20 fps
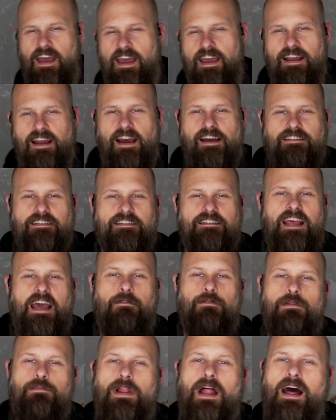Hey guys, it's Sam
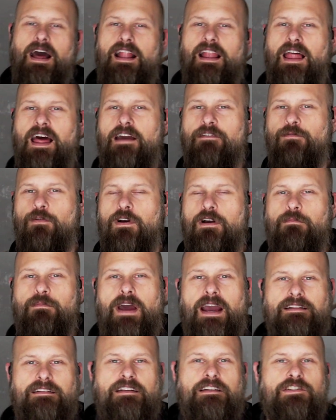with Blind Life. Welcome
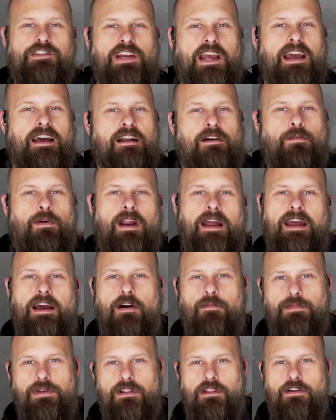back to the channel where I
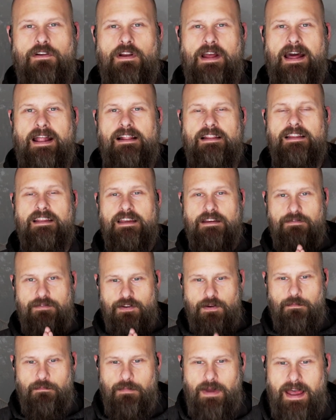help you learn how to live
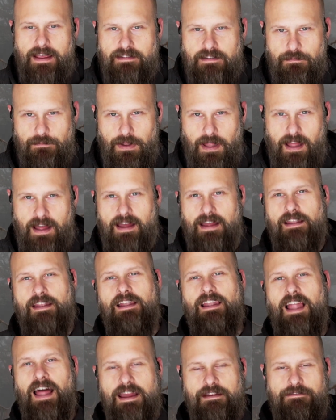your best blind
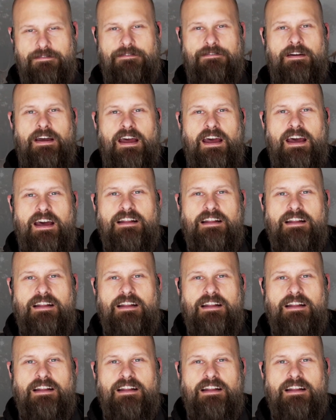life.